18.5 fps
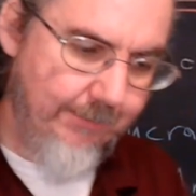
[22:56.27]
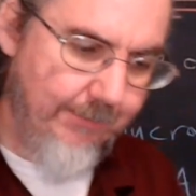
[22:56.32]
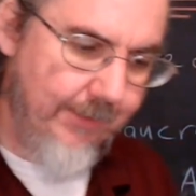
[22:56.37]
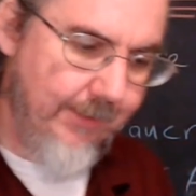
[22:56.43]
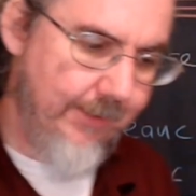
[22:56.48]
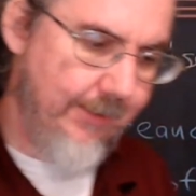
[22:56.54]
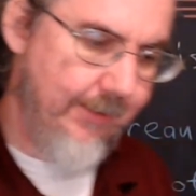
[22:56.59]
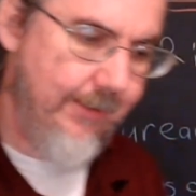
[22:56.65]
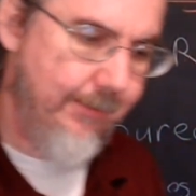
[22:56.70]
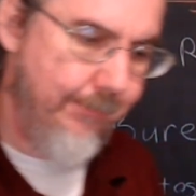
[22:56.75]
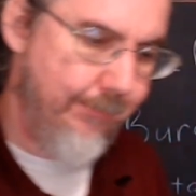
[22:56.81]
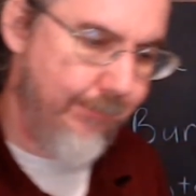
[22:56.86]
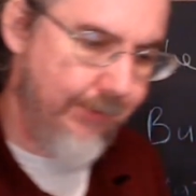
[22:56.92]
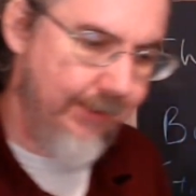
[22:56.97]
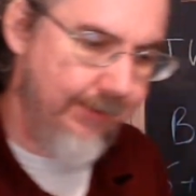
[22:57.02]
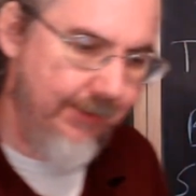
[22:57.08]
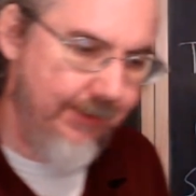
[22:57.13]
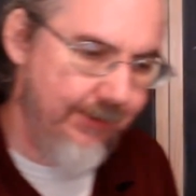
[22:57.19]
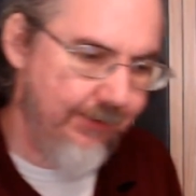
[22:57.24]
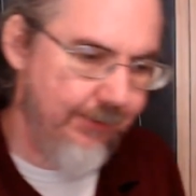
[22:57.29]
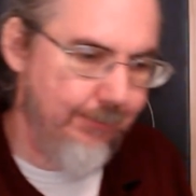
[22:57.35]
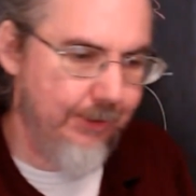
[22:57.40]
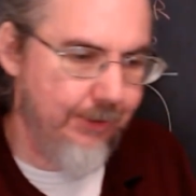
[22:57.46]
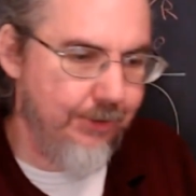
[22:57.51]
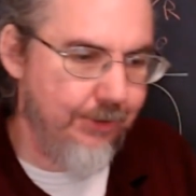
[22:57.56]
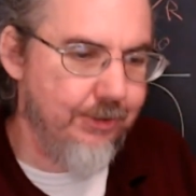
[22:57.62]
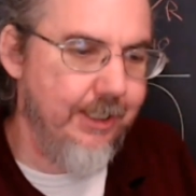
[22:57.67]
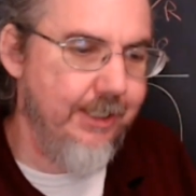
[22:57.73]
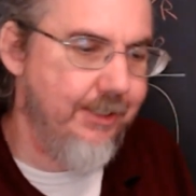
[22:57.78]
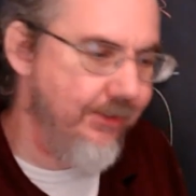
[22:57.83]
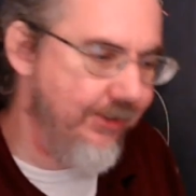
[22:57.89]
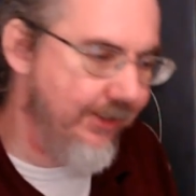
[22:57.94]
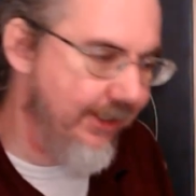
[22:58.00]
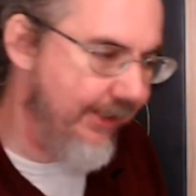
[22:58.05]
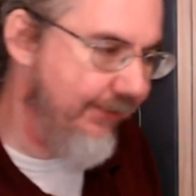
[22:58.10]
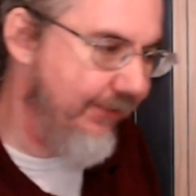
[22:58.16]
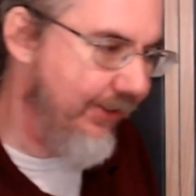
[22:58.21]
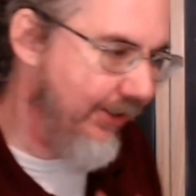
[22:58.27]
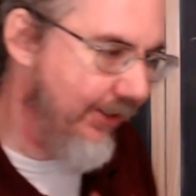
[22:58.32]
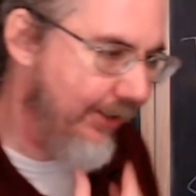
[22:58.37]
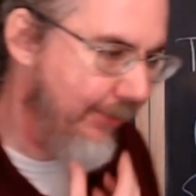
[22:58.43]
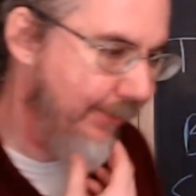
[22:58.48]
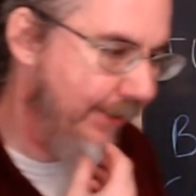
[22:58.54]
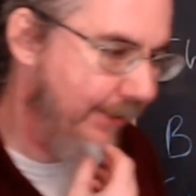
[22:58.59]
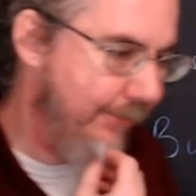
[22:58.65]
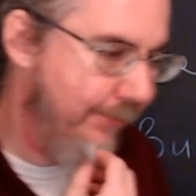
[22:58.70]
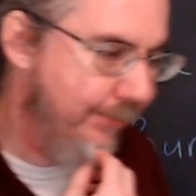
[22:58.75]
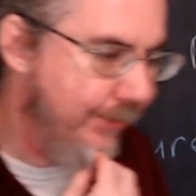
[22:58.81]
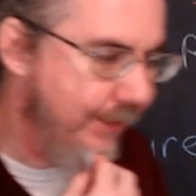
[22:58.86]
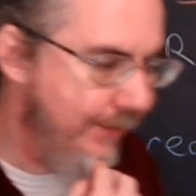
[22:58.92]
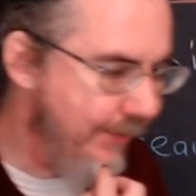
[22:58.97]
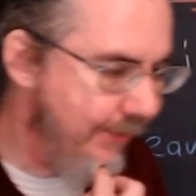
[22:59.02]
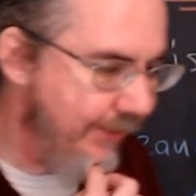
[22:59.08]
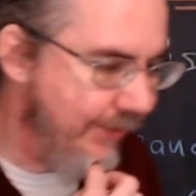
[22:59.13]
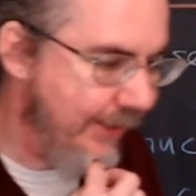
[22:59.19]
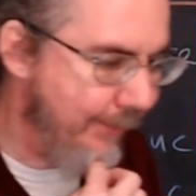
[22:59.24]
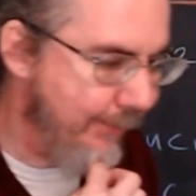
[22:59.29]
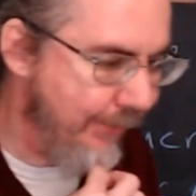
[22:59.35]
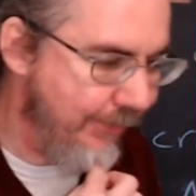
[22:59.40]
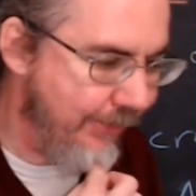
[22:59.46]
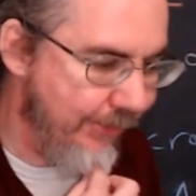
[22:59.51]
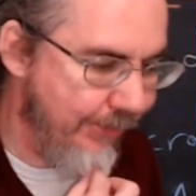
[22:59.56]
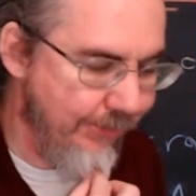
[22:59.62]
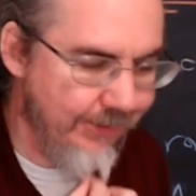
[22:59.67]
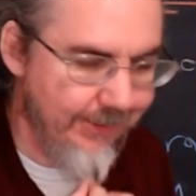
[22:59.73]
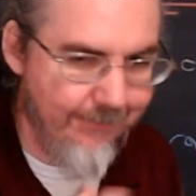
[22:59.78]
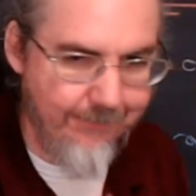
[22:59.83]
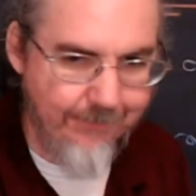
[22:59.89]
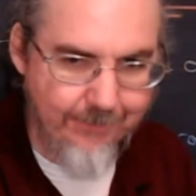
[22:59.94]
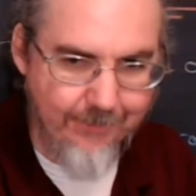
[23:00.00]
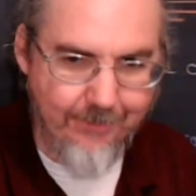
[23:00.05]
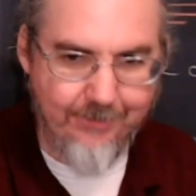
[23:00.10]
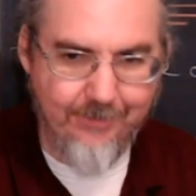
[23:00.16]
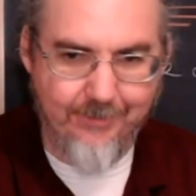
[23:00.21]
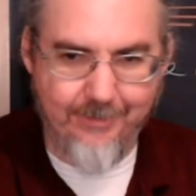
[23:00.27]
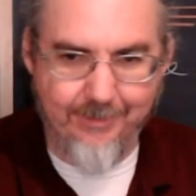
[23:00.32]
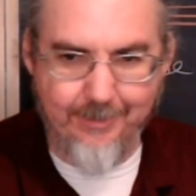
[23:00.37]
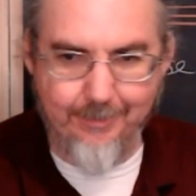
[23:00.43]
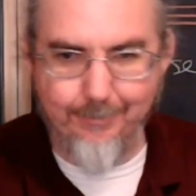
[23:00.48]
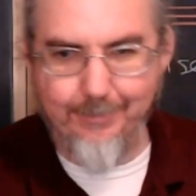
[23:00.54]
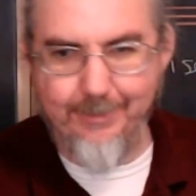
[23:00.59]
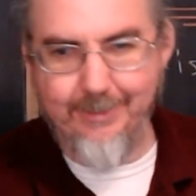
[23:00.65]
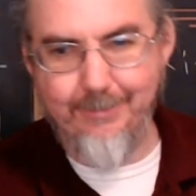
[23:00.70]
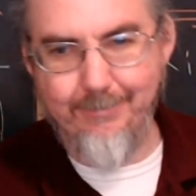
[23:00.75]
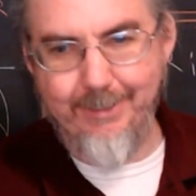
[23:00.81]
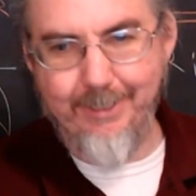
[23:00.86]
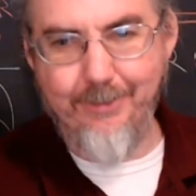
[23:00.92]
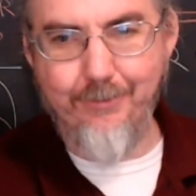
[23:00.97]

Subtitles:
the previous administrations I have talked about in previous episodes, I've talked a little bit about the